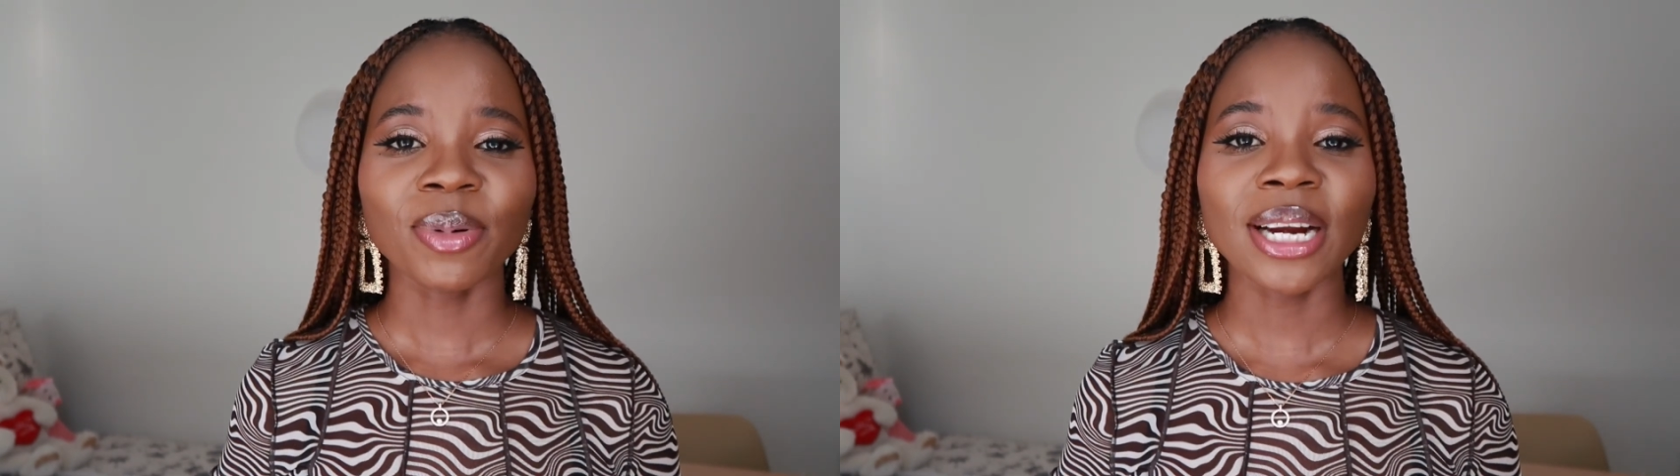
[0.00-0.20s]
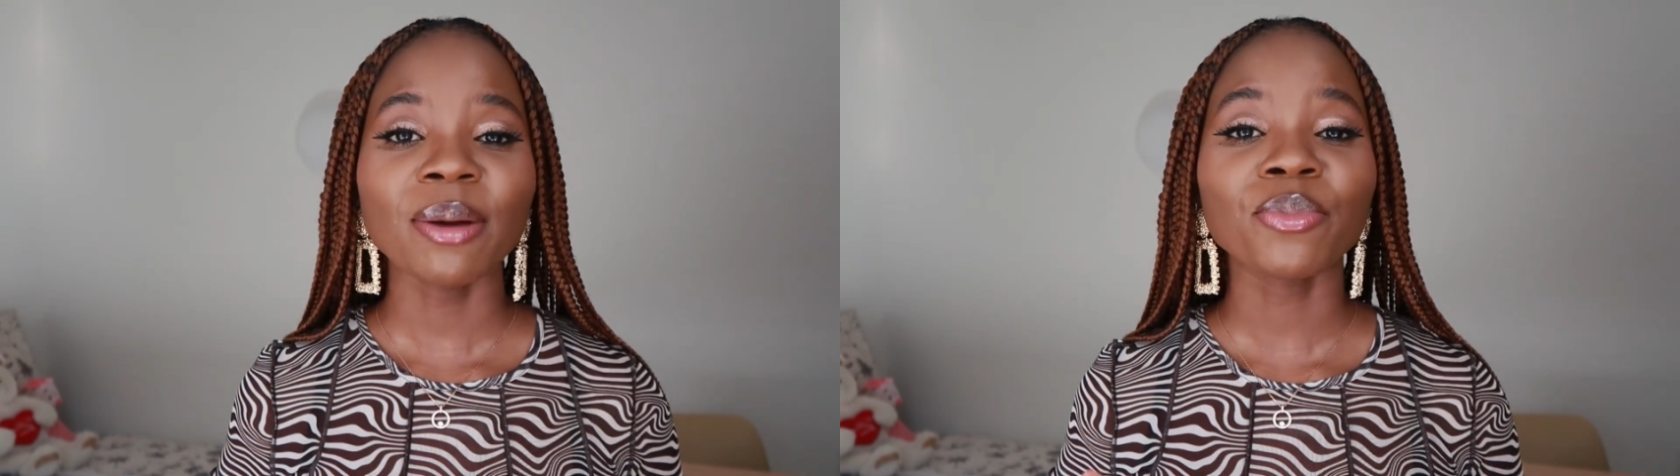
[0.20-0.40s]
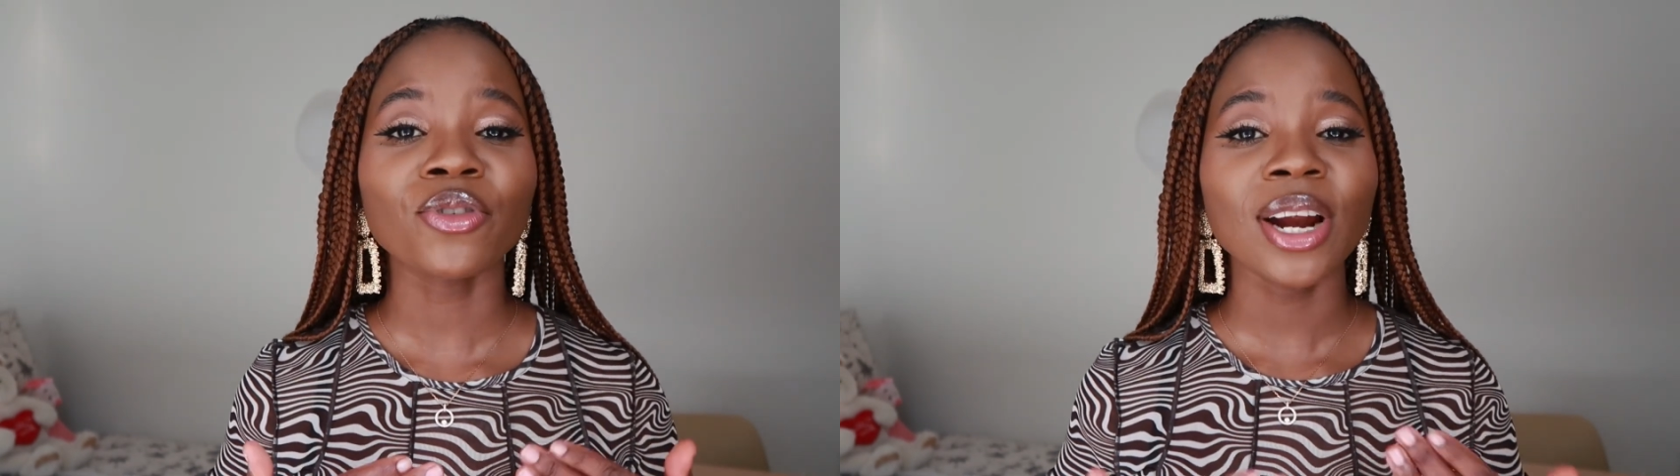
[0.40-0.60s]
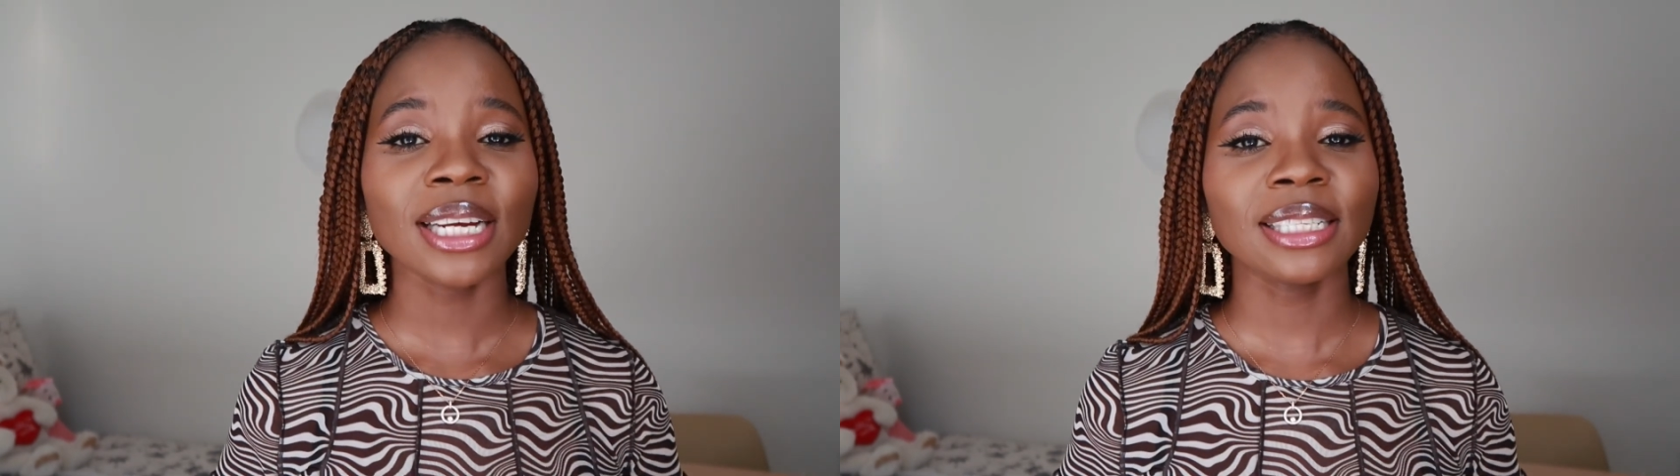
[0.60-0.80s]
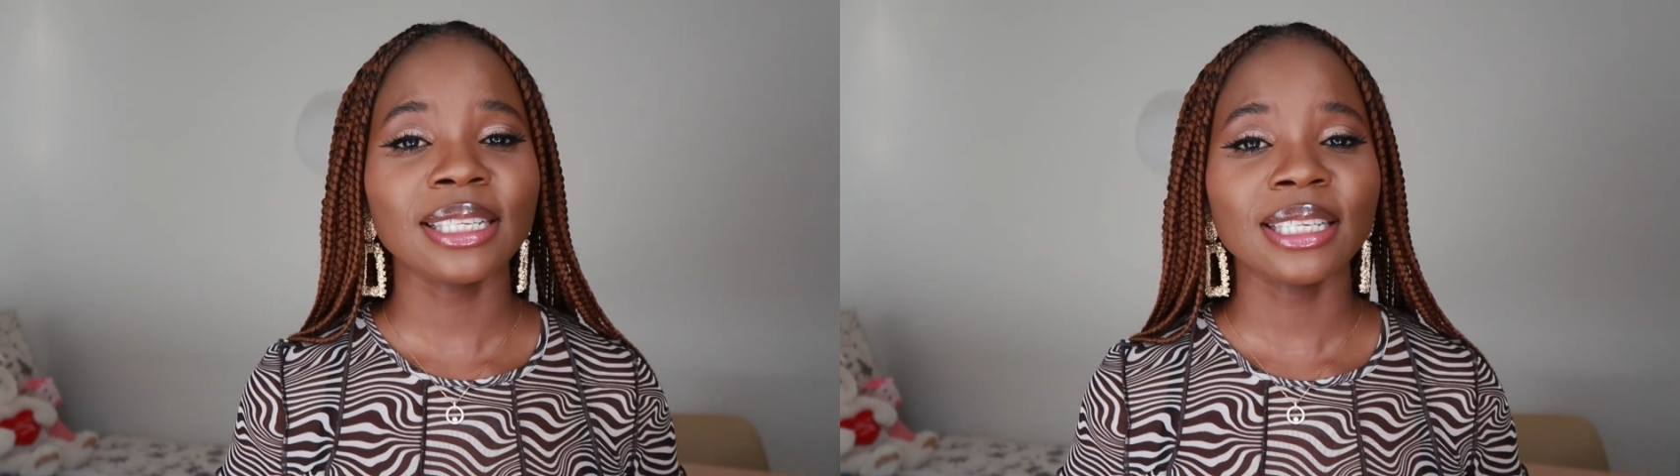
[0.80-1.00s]
but I
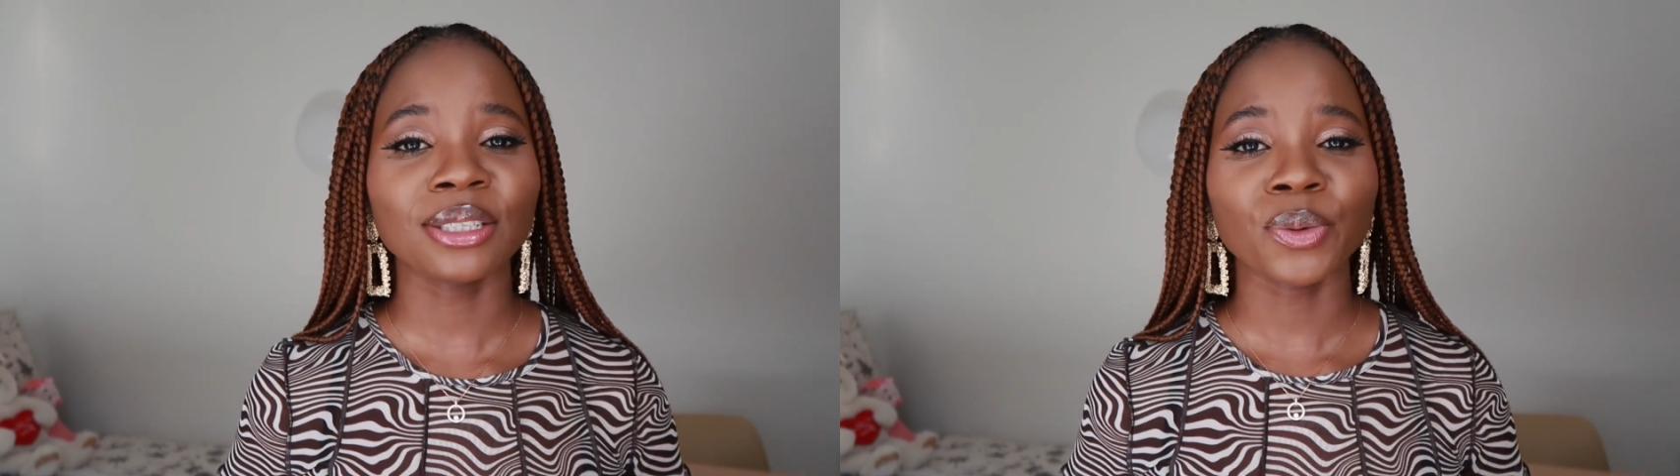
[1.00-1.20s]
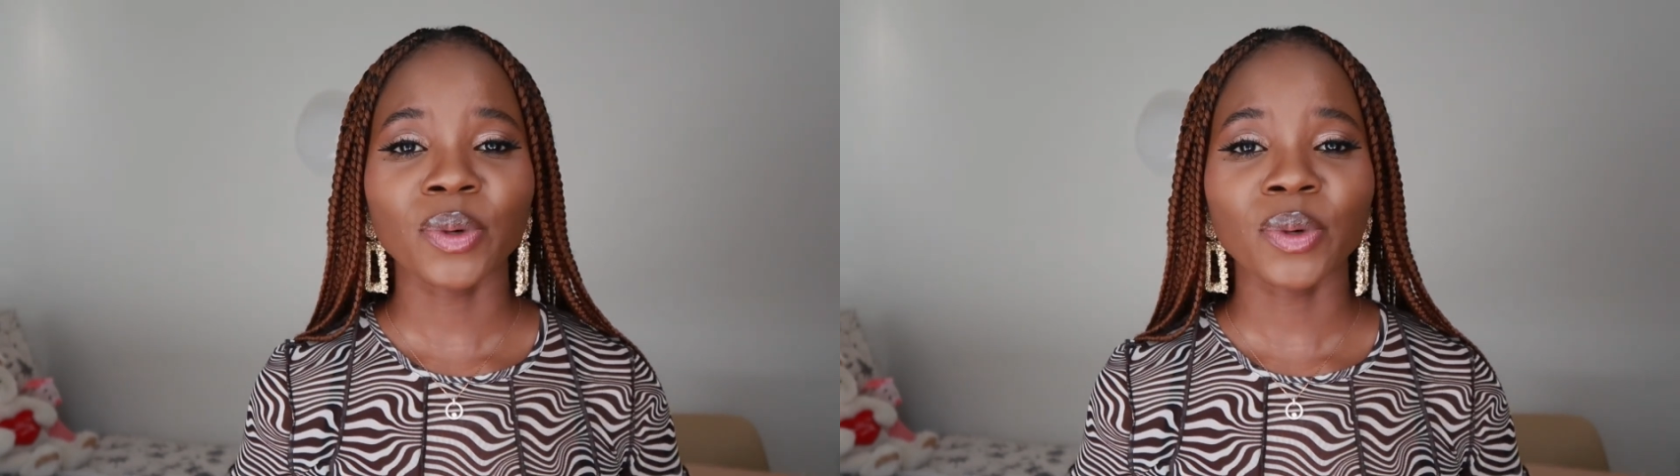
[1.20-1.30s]
practice.